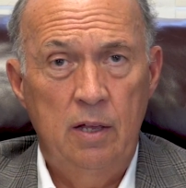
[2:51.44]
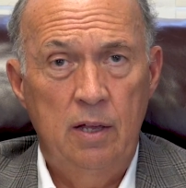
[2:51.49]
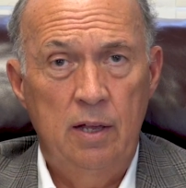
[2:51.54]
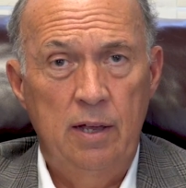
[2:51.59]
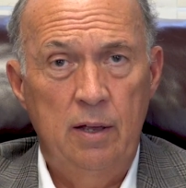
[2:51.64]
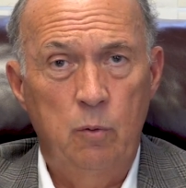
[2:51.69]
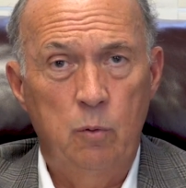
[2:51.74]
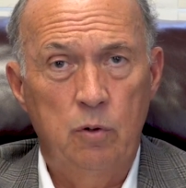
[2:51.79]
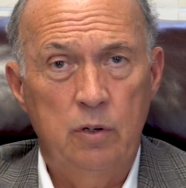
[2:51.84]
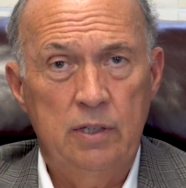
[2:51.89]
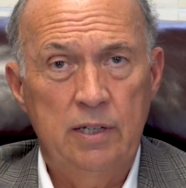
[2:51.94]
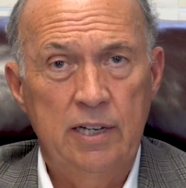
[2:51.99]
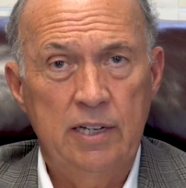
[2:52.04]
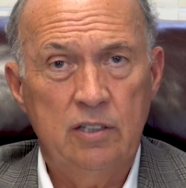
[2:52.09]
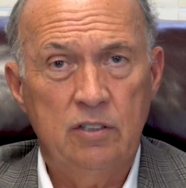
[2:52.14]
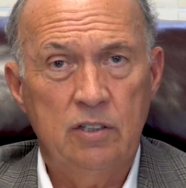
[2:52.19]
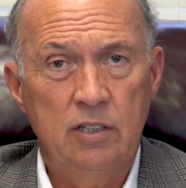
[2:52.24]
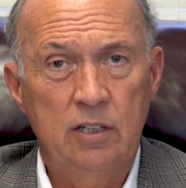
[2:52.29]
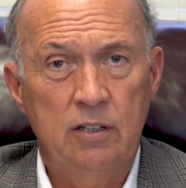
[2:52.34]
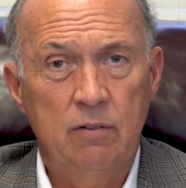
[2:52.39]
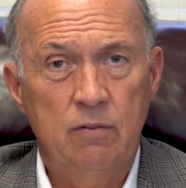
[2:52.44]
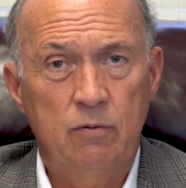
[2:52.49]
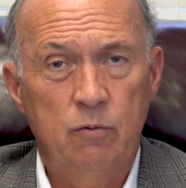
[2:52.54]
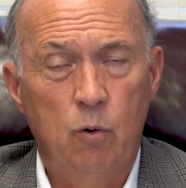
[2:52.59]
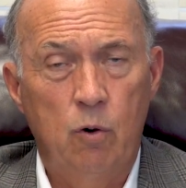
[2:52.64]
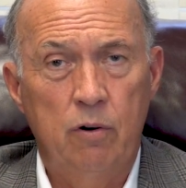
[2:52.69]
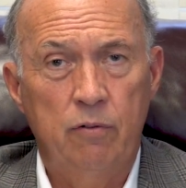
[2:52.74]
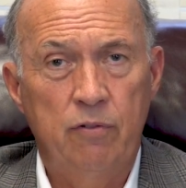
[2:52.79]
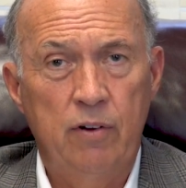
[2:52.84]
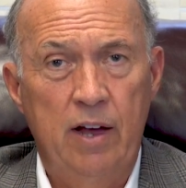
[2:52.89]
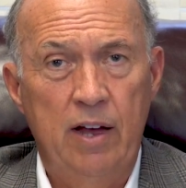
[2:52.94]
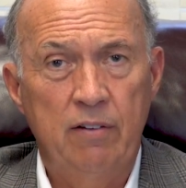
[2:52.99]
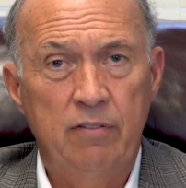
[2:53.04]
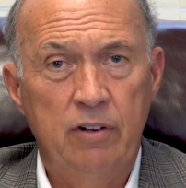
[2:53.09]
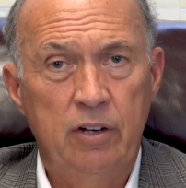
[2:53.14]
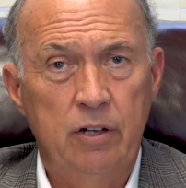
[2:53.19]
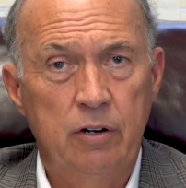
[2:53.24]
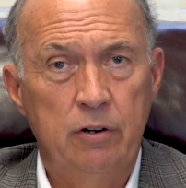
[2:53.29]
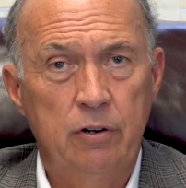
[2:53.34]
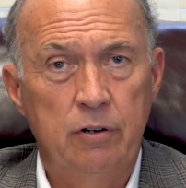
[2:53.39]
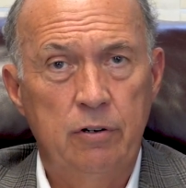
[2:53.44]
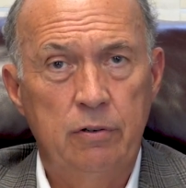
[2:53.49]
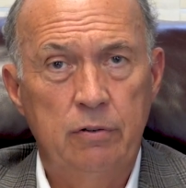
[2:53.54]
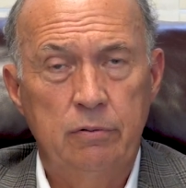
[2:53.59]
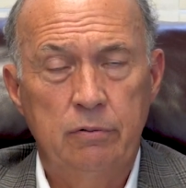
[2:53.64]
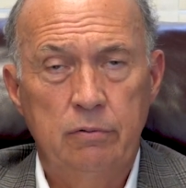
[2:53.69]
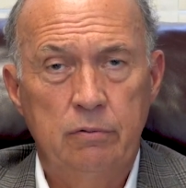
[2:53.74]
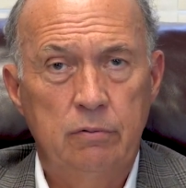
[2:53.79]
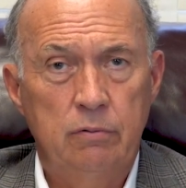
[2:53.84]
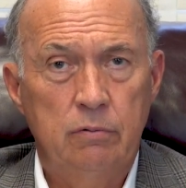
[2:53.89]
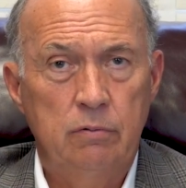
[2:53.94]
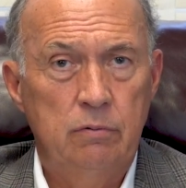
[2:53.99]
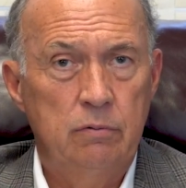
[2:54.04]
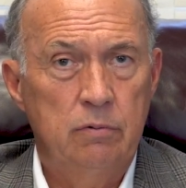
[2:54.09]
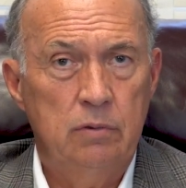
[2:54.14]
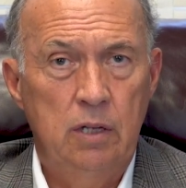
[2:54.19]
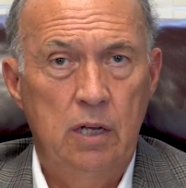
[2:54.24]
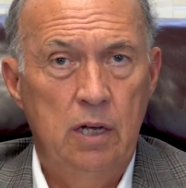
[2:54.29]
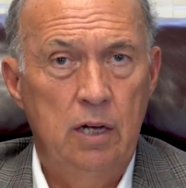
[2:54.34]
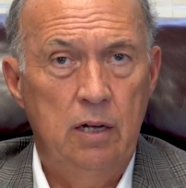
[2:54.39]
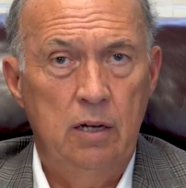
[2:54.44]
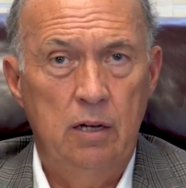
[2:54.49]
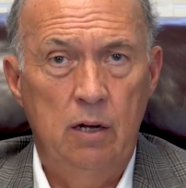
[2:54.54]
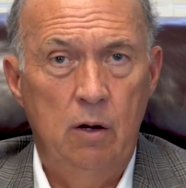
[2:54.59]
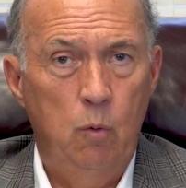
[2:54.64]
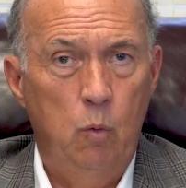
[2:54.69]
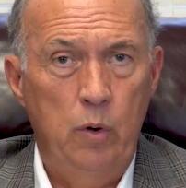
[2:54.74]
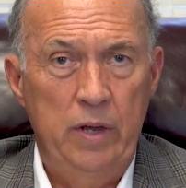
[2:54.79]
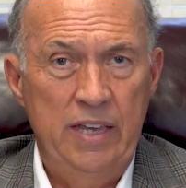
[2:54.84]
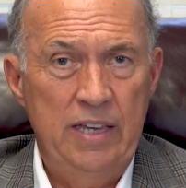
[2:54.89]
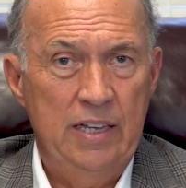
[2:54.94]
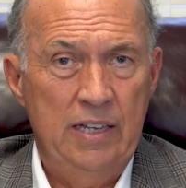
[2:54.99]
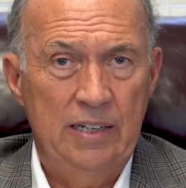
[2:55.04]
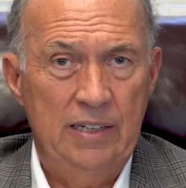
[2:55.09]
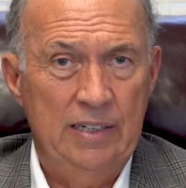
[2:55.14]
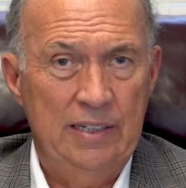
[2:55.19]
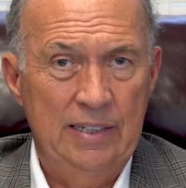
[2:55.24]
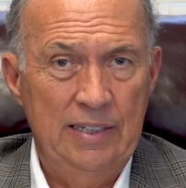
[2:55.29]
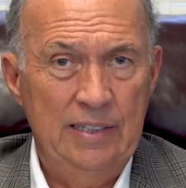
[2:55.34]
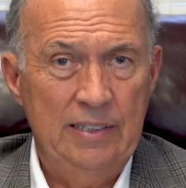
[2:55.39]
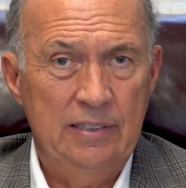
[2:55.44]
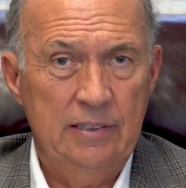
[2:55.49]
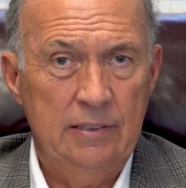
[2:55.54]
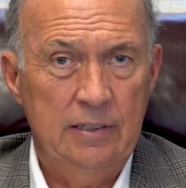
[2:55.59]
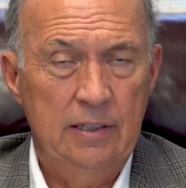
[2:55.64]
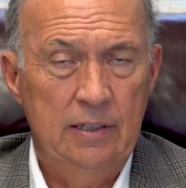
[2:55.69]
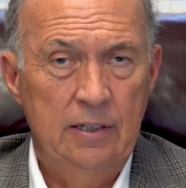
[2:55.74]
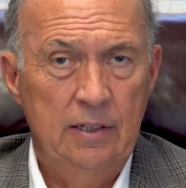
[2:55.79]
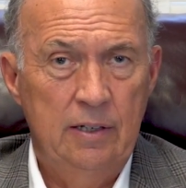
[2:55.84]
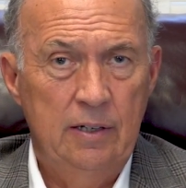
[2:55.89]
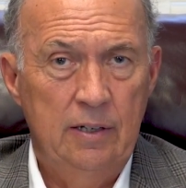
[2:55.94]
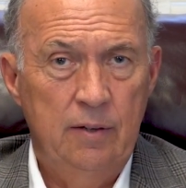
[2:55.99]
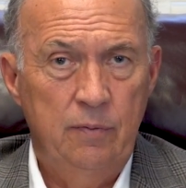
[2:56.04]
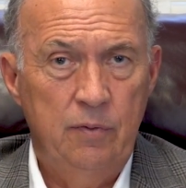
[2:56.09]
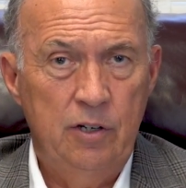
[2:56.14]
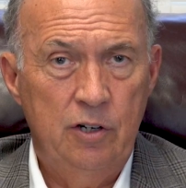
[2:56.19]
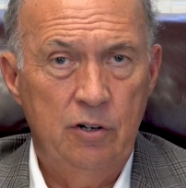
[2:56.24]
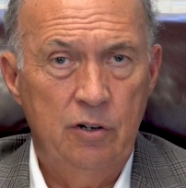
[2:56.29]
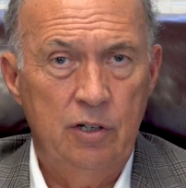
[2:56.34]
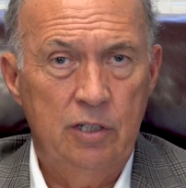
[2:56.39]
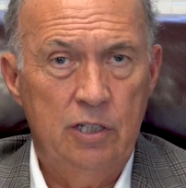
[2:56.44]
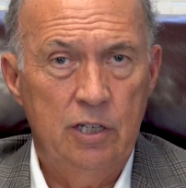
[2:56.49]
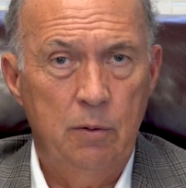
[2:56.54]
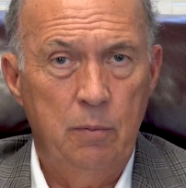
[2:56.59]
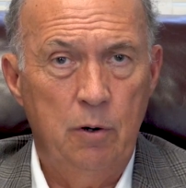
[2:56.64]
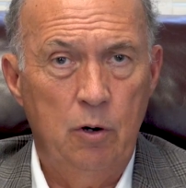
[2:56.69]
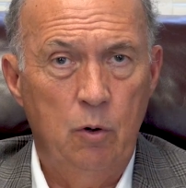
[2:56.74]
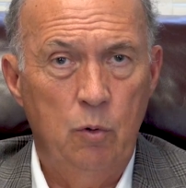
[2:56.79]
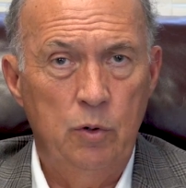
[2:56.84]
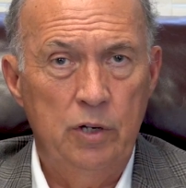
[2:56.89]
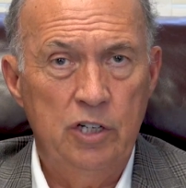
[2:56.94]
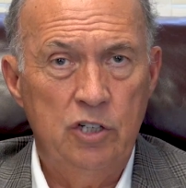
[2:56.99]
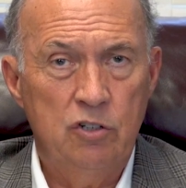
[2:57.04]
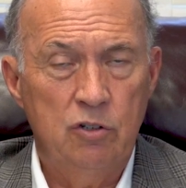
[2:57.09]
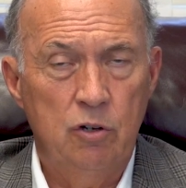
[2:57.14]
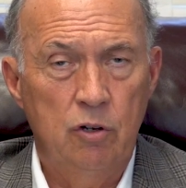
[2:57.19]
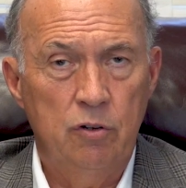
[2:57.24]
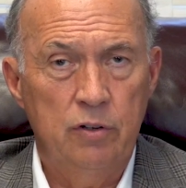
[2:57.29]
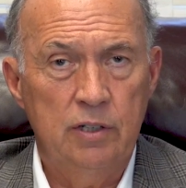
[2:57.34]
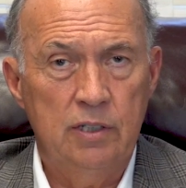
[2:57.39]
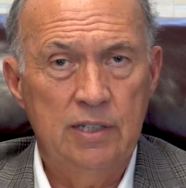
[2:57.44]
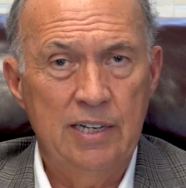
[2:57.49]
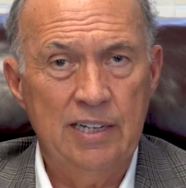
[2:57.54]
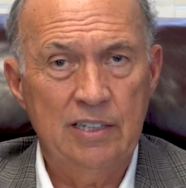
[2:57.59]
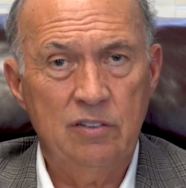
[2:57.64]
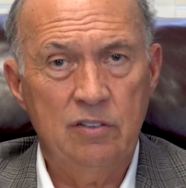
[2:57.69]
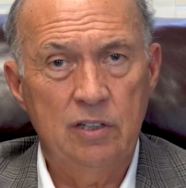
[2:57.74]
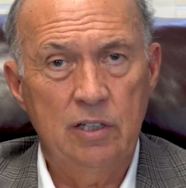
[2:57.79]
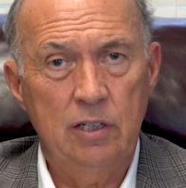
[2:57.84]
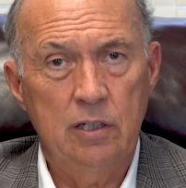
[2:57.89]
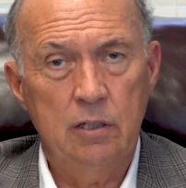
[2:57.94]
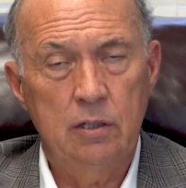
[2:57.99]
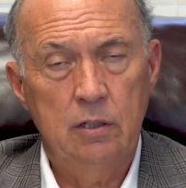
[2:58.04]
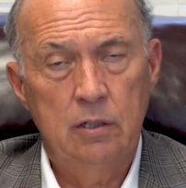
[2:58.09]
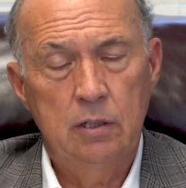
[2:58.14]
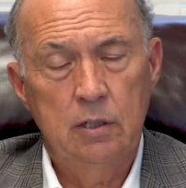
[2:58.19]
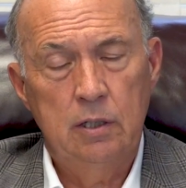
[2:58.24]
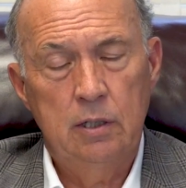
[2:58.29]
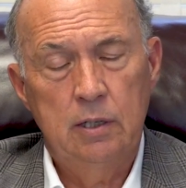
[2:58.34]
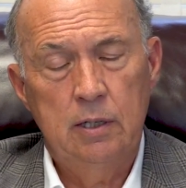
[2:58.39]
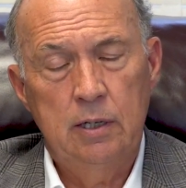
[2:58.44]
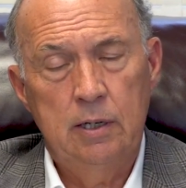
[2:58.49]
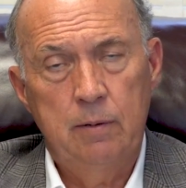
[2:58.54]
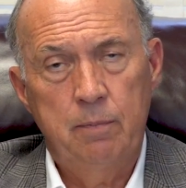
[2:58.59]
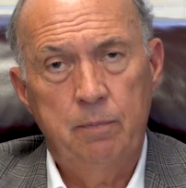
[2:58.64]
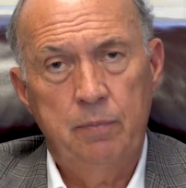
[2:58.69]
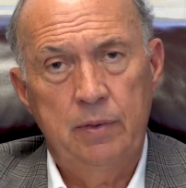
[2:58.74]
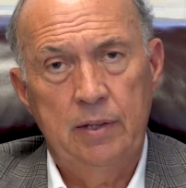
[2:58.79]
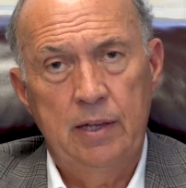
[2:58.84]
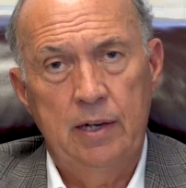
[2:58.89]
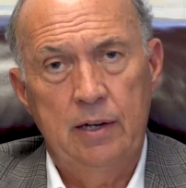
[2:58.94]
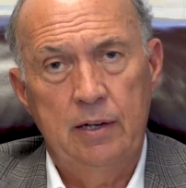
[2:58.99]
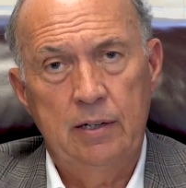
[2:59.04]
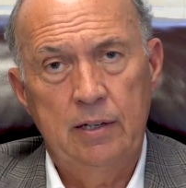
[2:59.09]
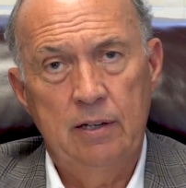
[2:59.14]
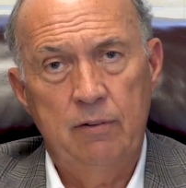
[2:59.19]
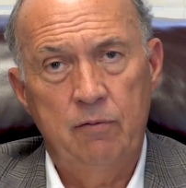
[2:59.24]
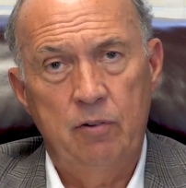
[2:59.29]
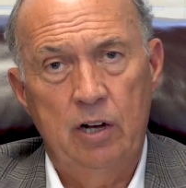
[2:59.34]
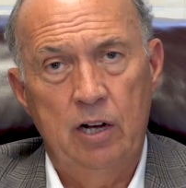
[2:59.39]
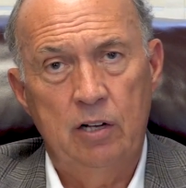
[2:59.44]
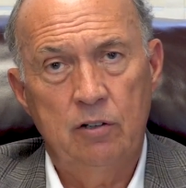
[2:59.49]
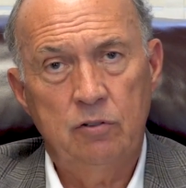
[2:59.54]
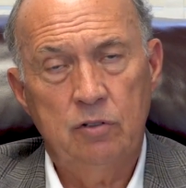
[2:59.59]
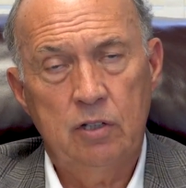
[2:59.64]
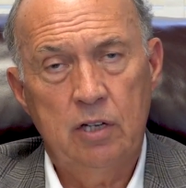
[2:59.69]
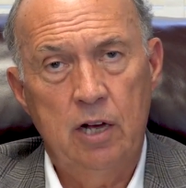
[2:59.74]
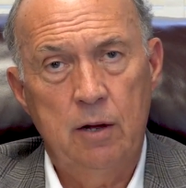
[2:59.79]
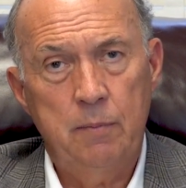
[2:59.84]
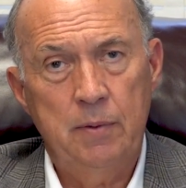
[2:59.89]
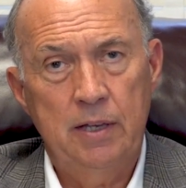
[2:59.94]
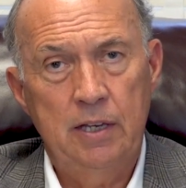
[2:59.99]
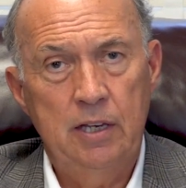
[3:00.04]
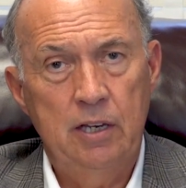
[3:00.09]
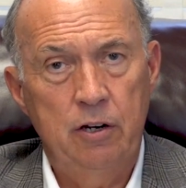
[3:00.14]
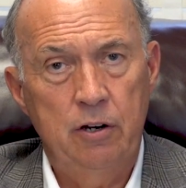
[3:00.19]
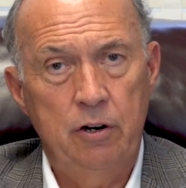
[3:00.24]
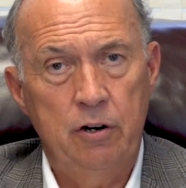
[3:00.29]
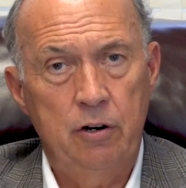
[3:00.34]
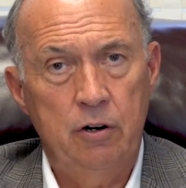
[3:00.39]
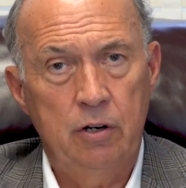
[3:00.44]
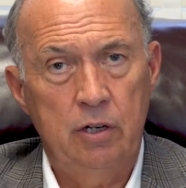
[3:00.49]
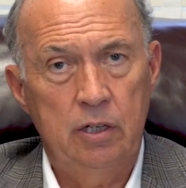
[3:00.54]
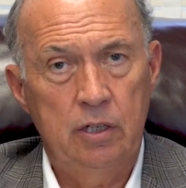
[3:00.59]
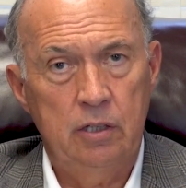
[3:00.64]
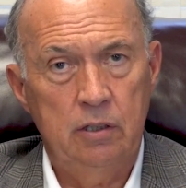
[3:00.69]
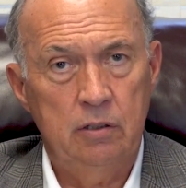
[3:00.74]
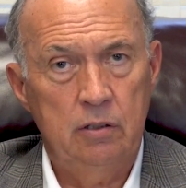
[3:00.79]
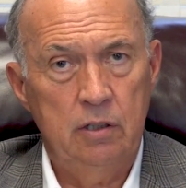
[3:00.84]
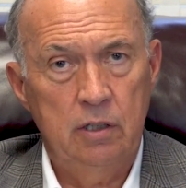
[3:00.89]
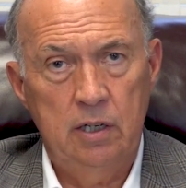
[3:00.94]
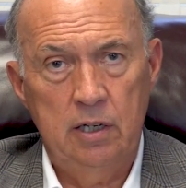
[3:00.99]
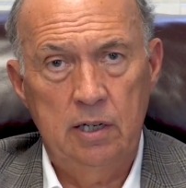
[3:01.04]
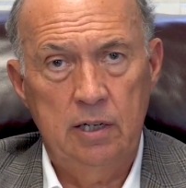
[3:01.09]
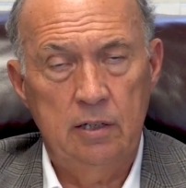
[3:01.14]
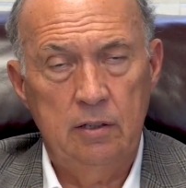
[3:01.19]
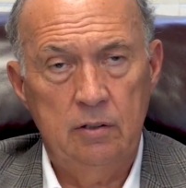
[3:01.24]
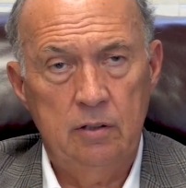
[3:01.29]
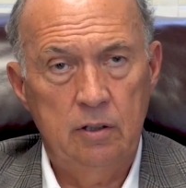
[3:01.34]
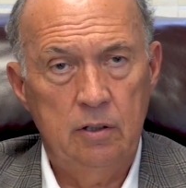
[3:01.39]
and we're testing 400 or 500 a week at least here at Thibodaux Regional. The testing involves coming here and